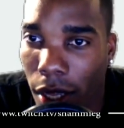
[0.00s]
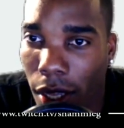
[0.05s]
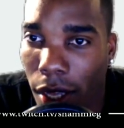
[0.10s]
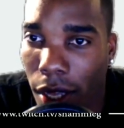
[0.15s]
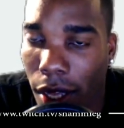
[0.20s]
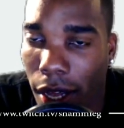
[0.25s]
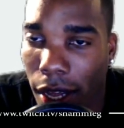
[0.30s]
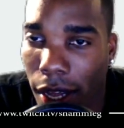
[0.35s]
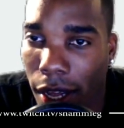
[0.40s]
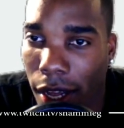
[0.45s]

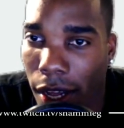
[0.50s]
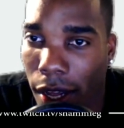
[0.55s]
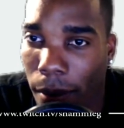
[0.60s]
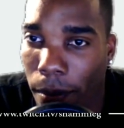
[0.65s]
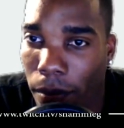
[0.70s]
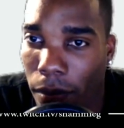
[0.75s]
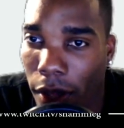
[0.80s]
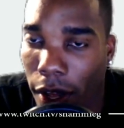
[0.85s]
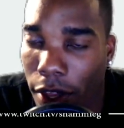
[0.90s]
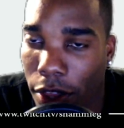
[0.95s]
A
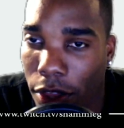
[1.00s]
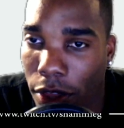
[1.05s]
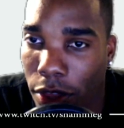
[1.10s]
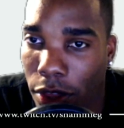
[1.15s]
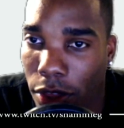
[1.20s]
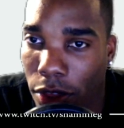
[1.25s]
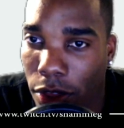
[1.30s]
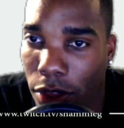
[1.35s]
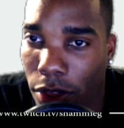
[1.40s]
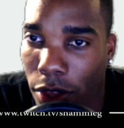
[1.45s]

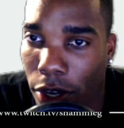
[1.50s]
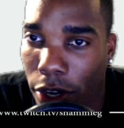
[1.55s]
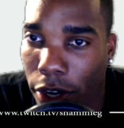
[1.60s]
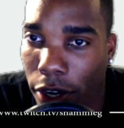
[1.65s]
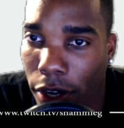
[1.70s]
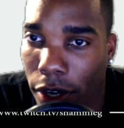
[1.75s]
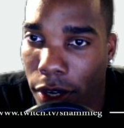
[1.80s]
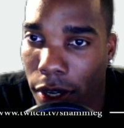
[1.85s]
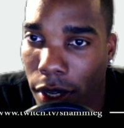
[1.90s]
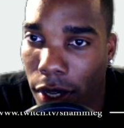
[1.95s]

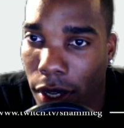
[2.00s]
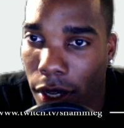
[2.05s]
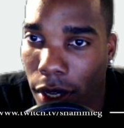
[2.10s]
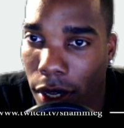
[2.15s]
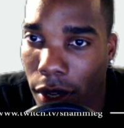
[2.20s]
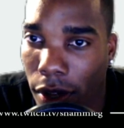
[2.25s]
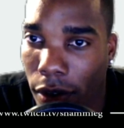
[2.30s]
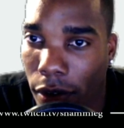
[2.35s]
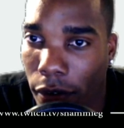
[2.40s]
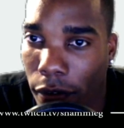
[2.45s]
3rd,
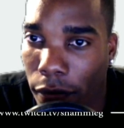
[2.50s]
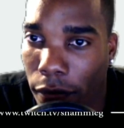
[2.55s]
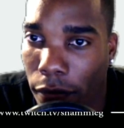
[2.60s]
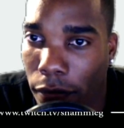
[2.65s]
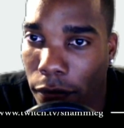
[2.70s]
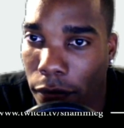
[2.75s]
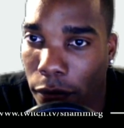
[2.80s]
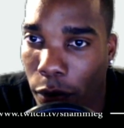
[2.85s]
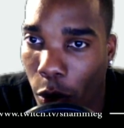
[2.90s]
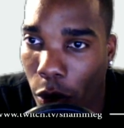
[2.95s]

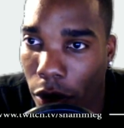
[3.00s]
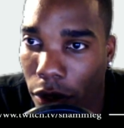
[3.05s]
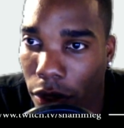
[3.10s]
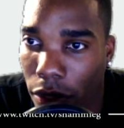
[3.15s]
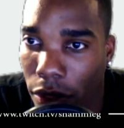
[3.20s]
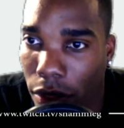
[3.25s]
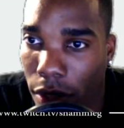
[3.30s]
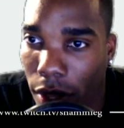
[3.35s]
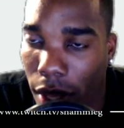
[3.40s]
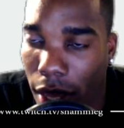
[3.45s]

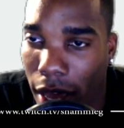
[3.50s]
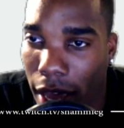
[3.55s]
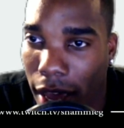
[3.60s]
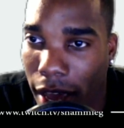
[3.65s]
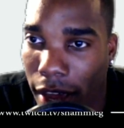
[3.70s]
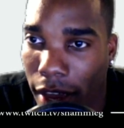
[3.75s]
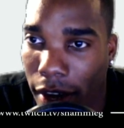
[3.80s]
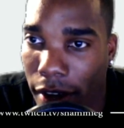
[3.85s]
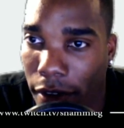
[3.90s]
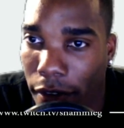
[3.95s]
4th,
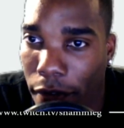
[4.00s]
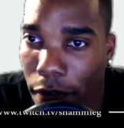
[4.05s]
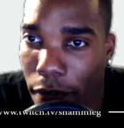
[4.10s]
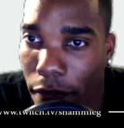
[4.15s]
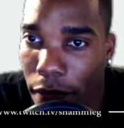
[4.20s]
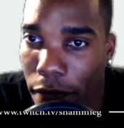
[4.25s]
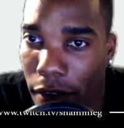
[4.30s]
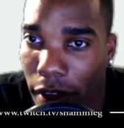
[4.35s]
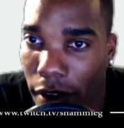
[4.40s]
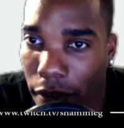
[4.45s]
and
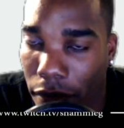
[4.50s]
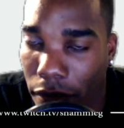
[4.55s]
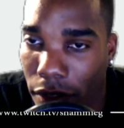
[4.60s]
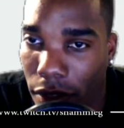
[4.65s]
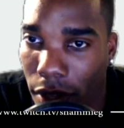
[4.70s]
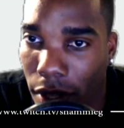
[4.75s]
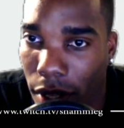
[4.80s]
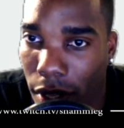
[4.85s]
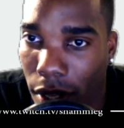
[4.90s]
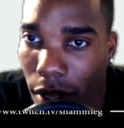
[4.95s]
5th
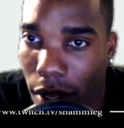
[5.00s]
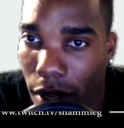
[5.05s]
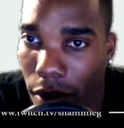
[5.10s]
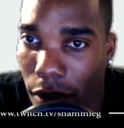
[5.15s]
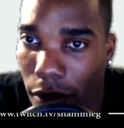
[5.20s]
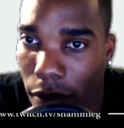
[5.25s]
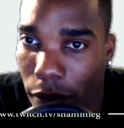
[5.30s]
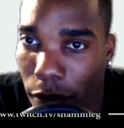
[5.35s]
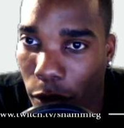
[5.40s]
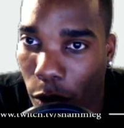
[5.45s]

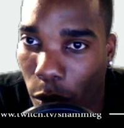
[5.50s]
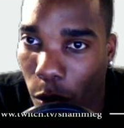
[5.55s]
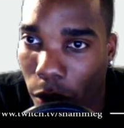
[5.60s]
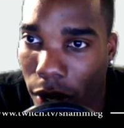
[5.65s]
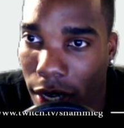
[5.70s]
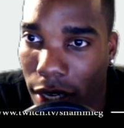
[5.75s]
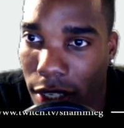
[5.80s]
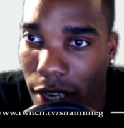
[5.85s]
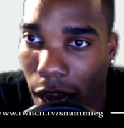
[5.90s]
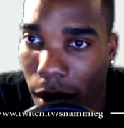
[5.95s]
for
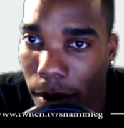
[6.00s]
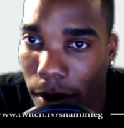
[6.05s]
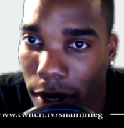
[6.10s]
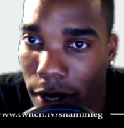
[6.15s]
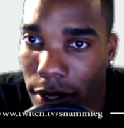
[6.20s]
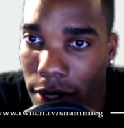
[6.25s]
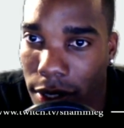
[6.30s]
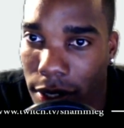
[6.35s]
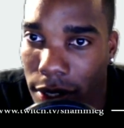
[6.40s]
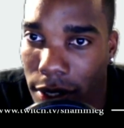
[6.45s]
winning
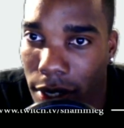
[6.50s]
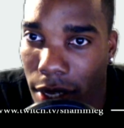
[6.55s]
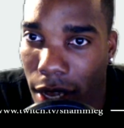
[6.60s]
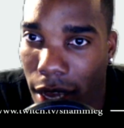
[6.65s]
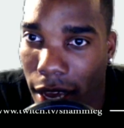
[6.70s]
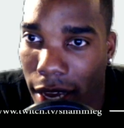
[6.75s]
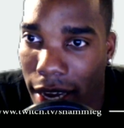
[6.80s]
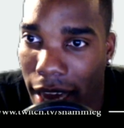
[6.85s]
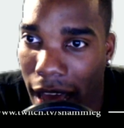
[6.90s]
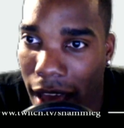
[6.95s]
dominance
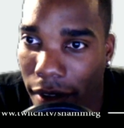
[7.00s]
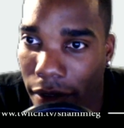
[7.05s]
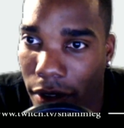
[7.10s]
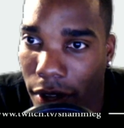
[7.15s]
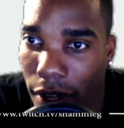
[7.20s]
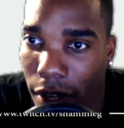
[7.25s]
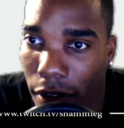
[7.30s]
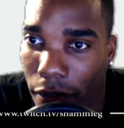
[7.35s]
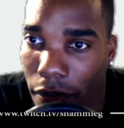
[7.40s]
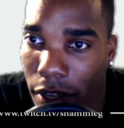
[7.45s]
and
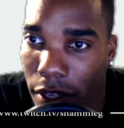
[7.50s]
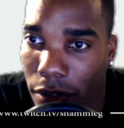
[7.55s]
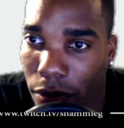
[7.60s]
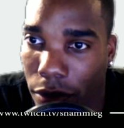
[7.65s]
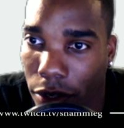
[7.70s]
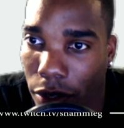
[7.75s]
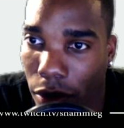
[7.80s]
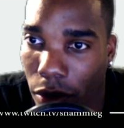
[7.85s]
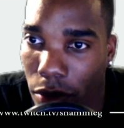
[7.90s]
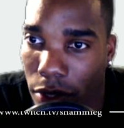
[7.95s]
having A Feast for
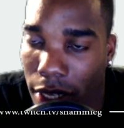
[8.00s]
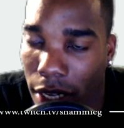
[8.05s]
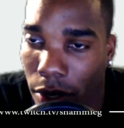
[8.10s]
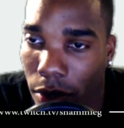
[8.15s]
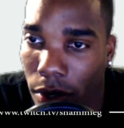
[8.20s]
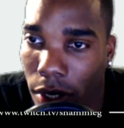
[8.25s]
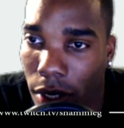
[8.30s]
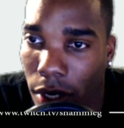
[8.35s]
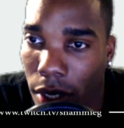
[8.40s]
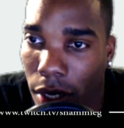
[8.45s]
Crows out.
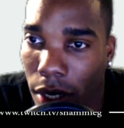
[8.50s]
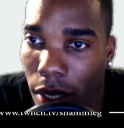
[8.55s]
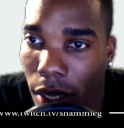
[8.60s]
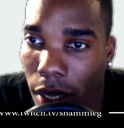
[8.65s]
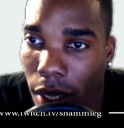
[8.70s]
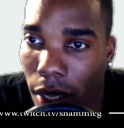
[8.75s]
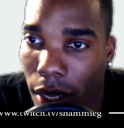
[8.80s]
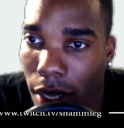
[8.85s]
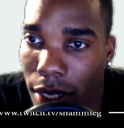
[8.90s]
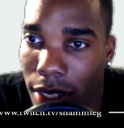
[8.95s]

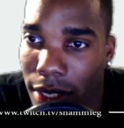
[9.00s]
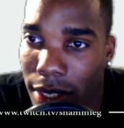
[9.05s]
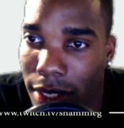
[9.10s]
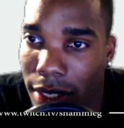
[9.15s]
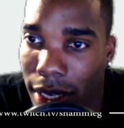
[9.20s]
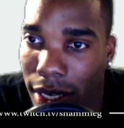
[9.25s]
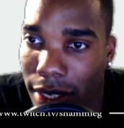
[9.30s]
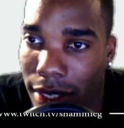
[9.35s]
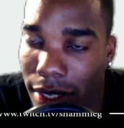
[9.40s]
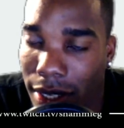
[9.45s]

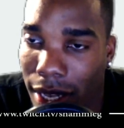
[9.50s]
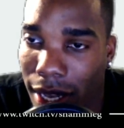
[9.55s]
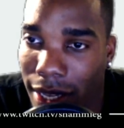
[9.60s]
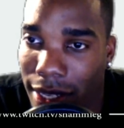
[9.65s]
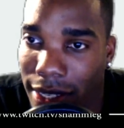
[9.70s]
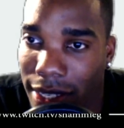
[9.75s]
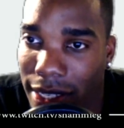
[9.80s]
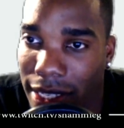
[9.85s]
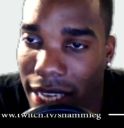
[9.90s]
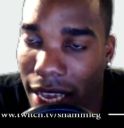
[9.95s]
6th and
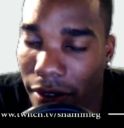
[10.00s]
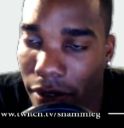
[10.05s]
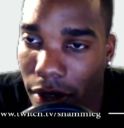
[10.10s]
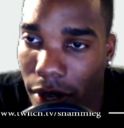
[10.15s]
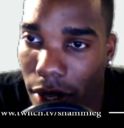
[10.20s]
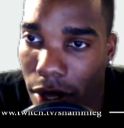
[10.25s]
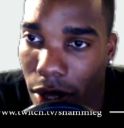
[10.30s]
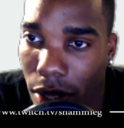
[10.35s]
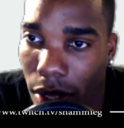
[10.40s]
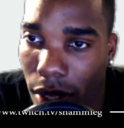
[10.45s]

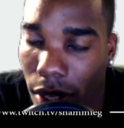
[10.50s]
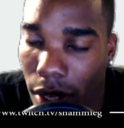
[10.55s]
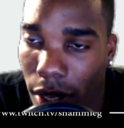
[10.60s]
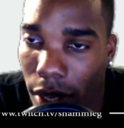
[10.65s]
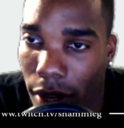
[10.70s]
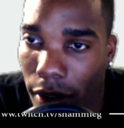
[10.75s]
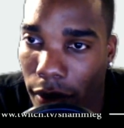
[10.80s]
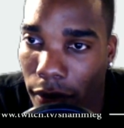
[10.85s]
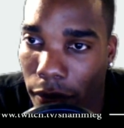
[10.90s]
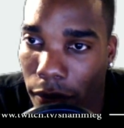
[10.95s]
7th
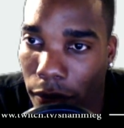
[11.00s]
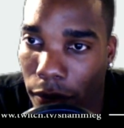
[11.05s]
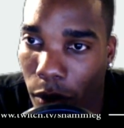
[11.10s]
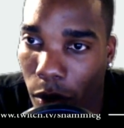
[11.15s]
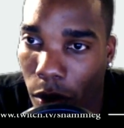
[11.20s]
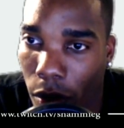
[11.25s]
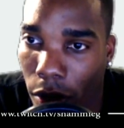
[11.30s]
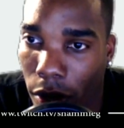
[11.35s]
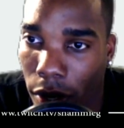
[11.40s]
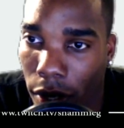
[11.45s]

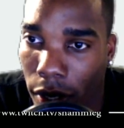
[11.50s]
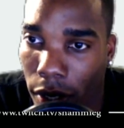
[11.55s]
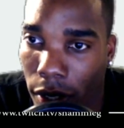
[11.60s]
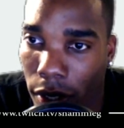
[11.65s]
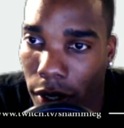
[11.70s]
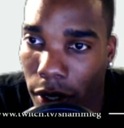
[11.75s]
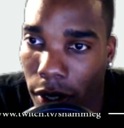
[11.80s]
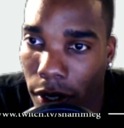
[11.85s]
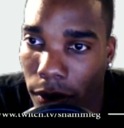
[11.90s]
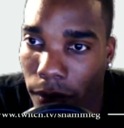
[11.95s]
for
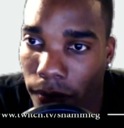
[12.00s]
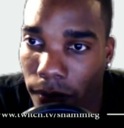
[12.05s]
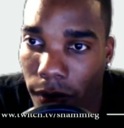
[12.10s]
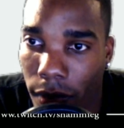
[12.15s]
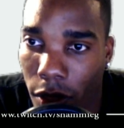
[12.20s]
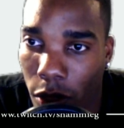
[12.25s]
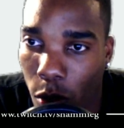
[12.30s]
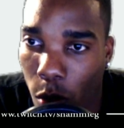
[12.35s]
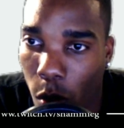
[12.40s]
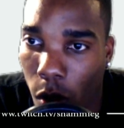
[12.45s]

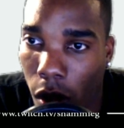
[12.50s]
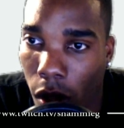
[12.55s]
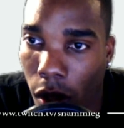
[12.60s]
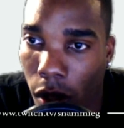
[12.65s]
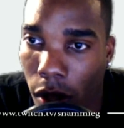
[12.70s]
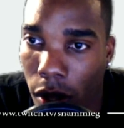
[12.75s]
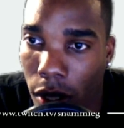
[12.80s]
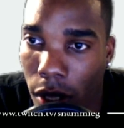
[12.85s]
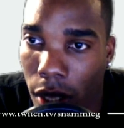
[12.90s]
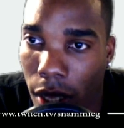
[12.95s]
the
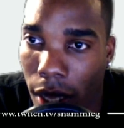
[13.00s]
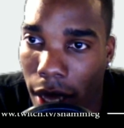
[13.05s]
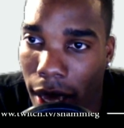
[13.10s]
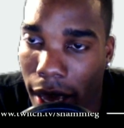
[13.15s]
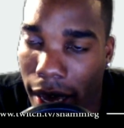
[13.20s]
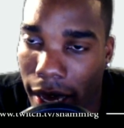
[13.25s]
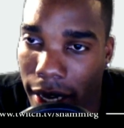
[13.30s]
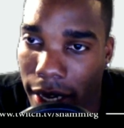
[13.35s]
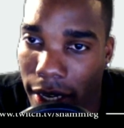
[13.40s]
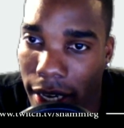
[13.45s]
wall,
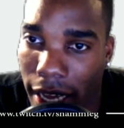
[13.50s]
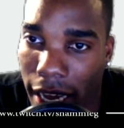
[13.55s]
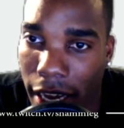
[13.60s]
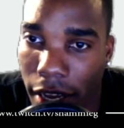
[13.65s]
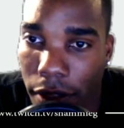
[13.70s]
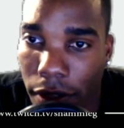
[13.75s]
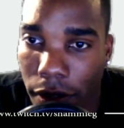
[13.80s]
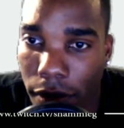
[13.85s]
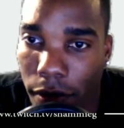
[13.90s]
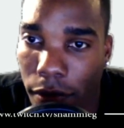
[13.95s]
and an
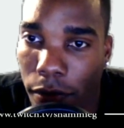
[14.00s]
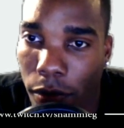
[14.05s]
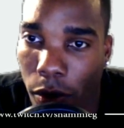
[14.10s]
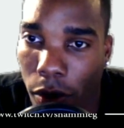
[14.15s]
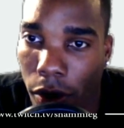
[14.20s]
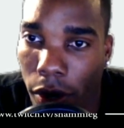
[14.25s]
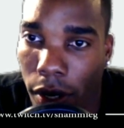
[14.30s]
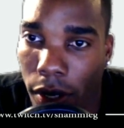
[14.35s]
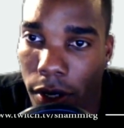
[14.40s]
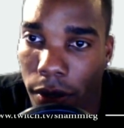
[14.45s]
8th
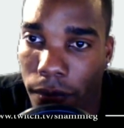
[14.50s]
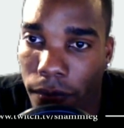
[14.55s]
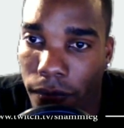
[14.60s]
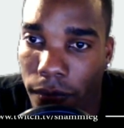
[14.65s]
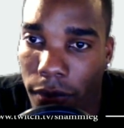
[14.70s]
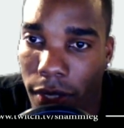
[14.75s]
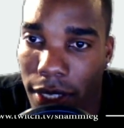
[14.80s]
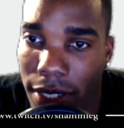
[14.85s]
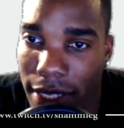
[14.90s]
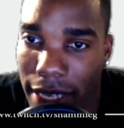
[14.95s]
for
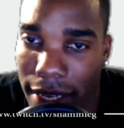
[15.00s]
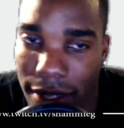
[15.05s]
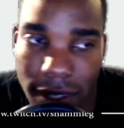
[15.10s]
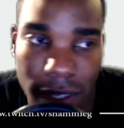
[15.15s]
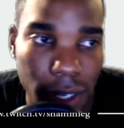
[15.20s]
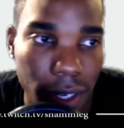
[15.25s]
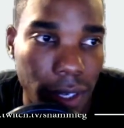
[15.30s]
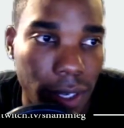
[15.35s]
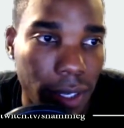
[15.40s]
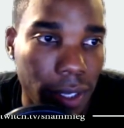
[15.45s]
Sansa.